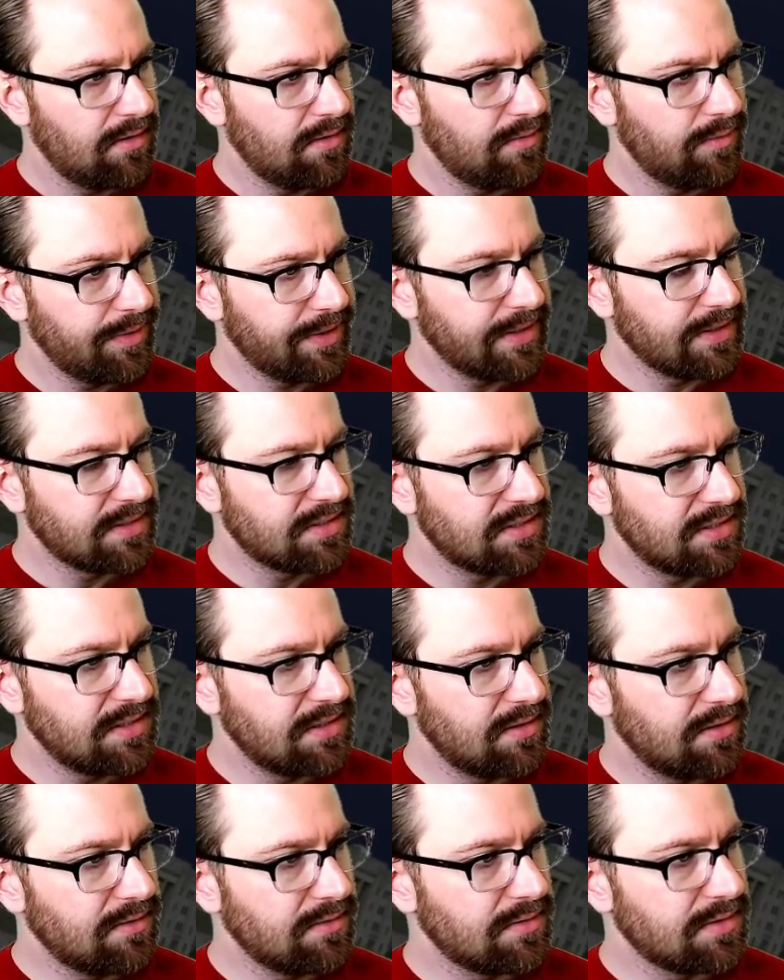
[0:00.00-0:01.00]
You can see
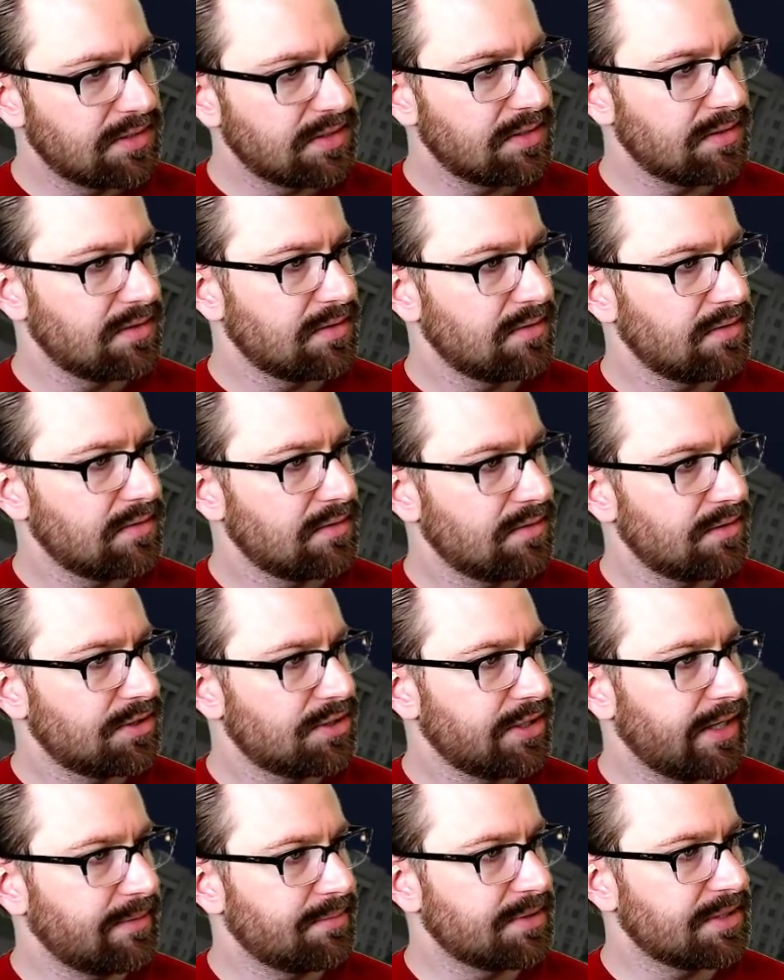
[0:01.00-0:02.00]
those
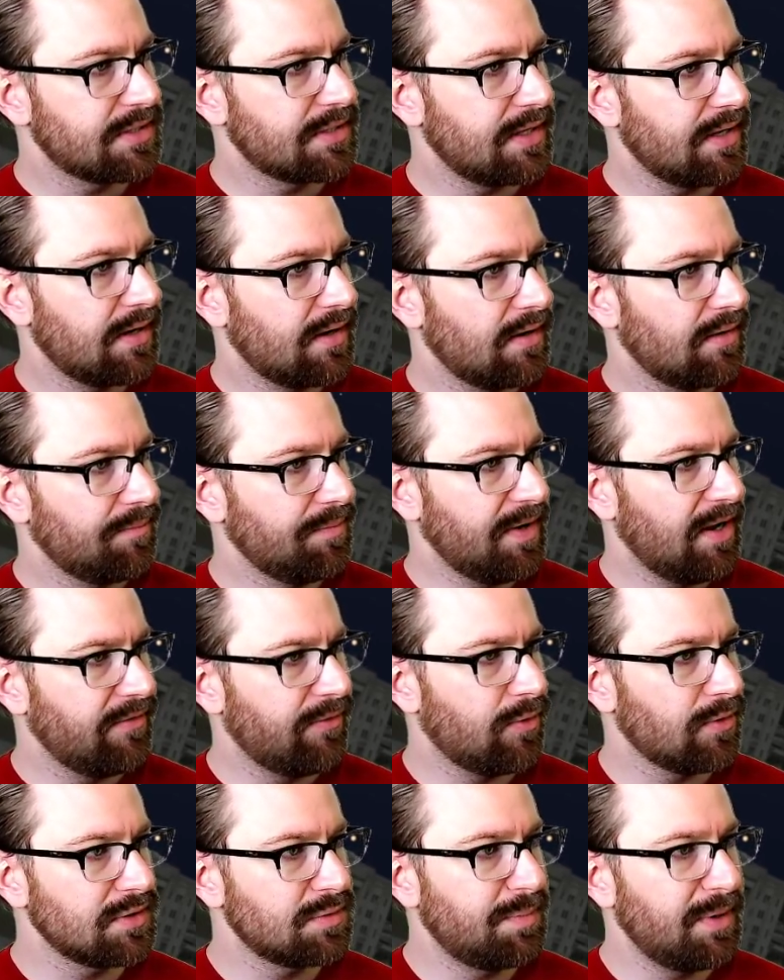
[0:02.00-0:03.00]
shapes there. Now, of
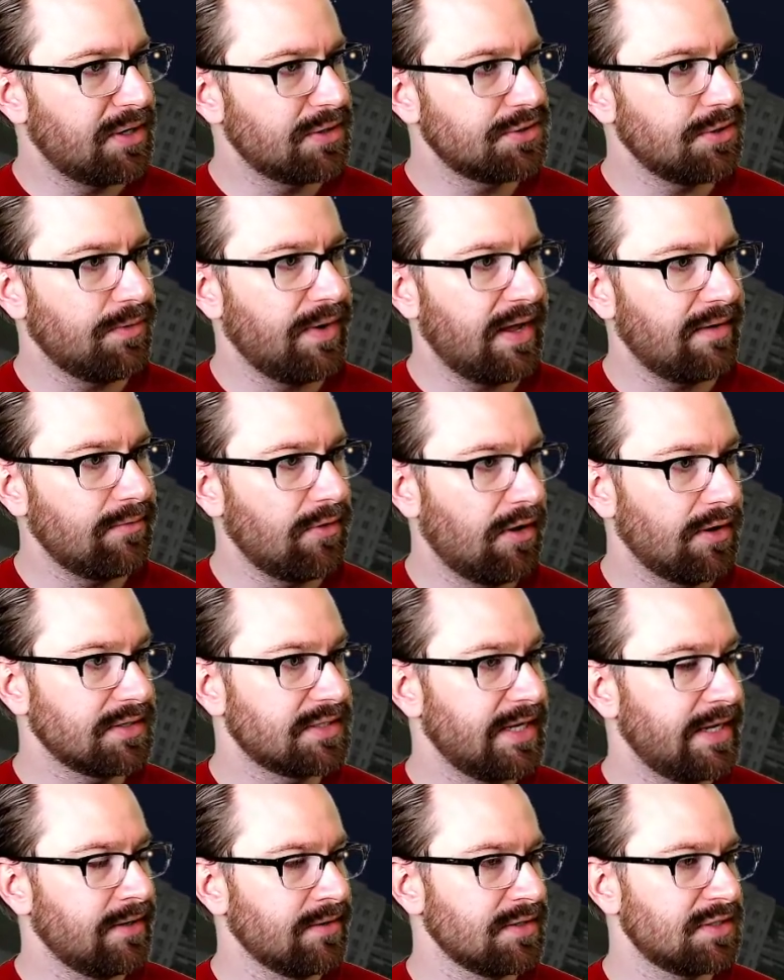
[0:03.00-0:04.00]
course, bears don't have long
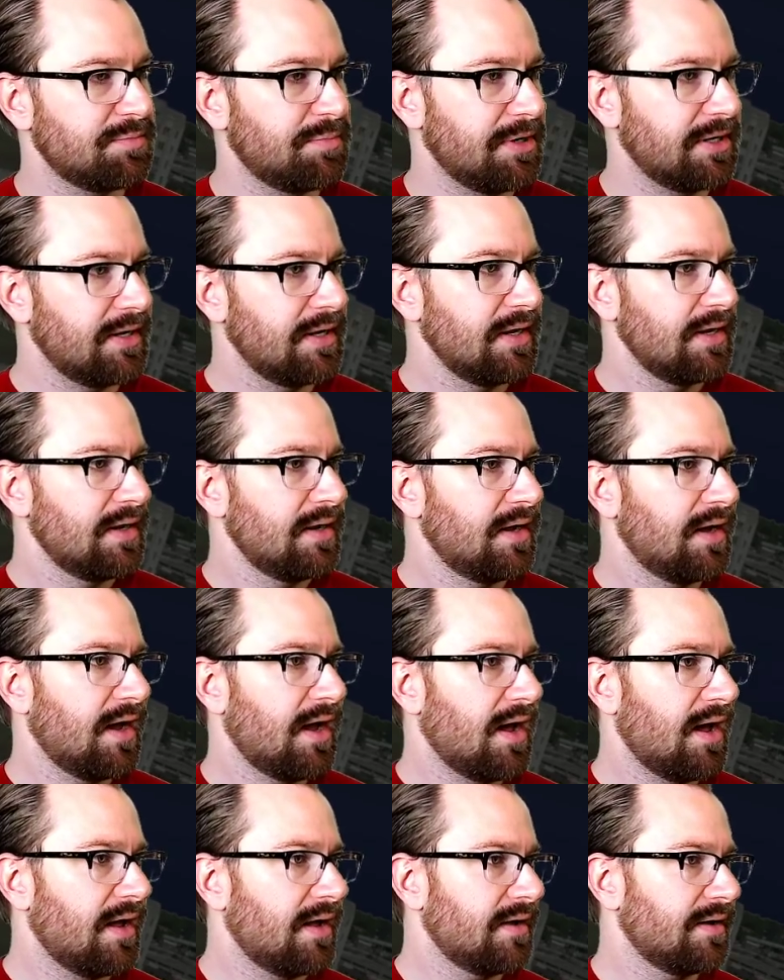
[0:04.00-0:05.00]
tails, but
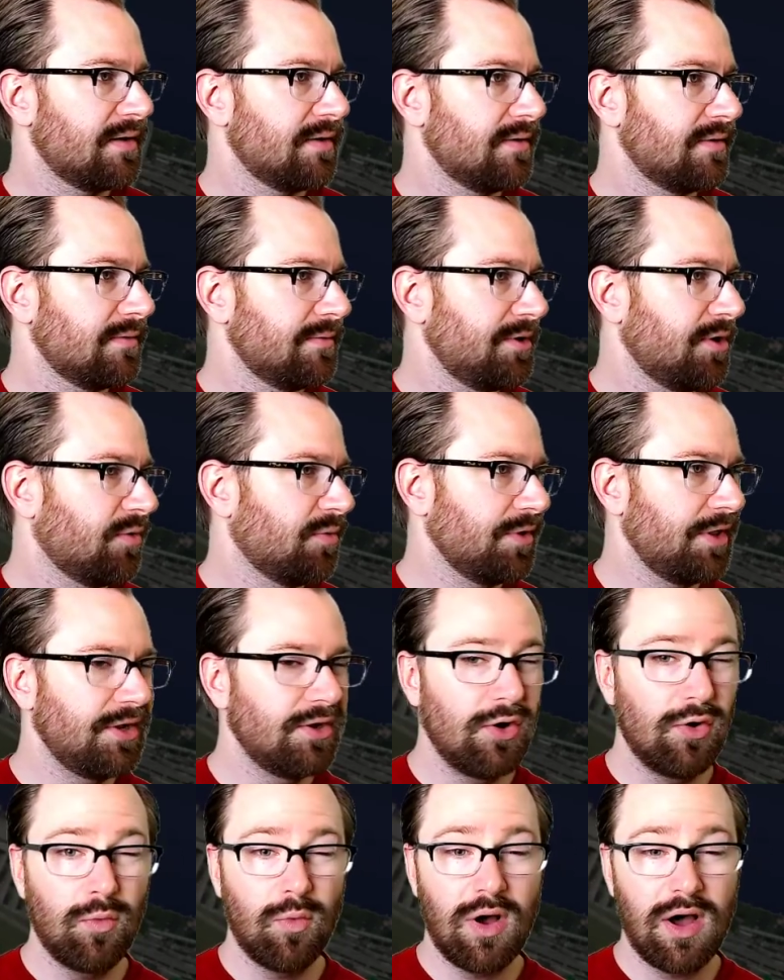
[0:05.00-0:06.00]
uh, we don't really
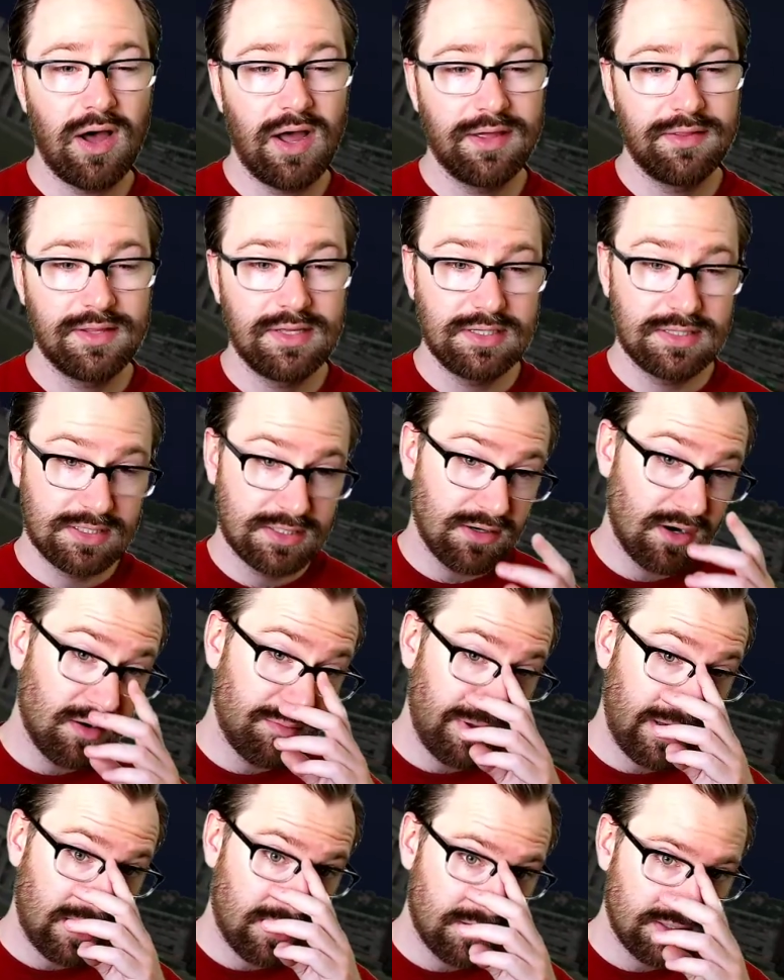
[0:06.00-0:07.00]
know why these star
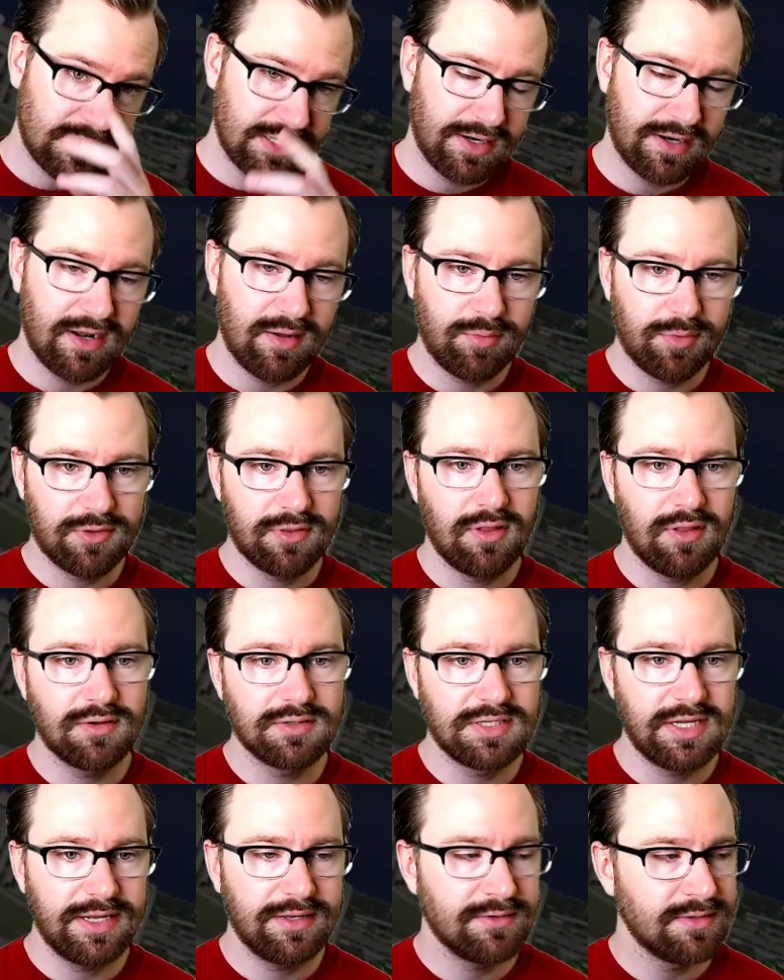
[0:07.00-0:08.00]
patterns ended up with long
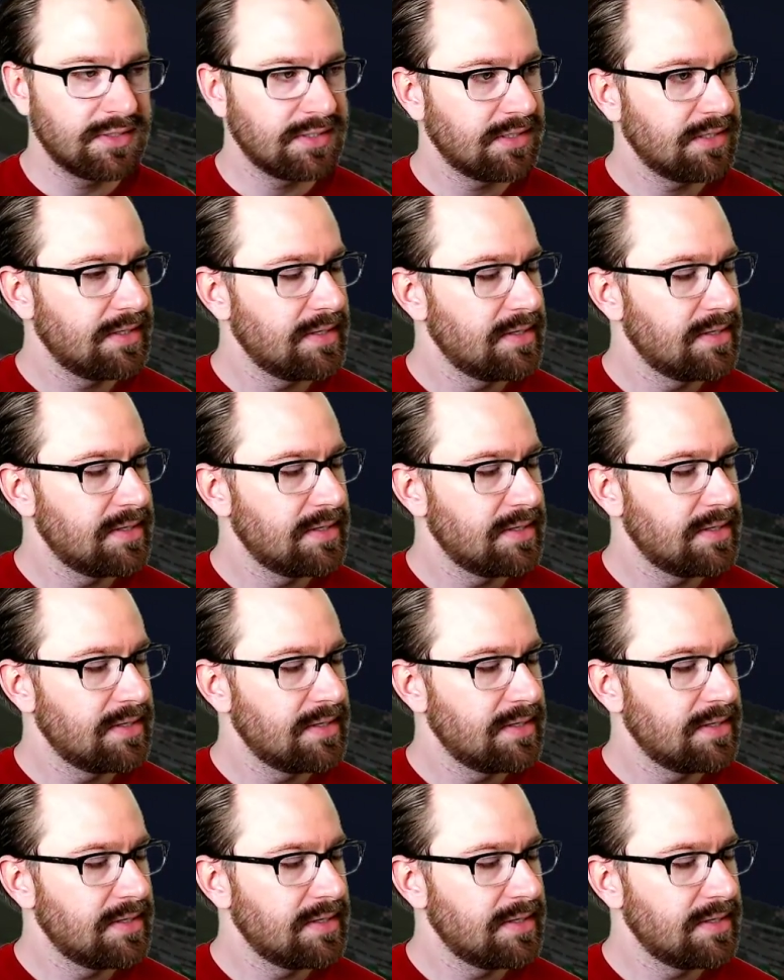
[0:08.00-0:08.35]
tails.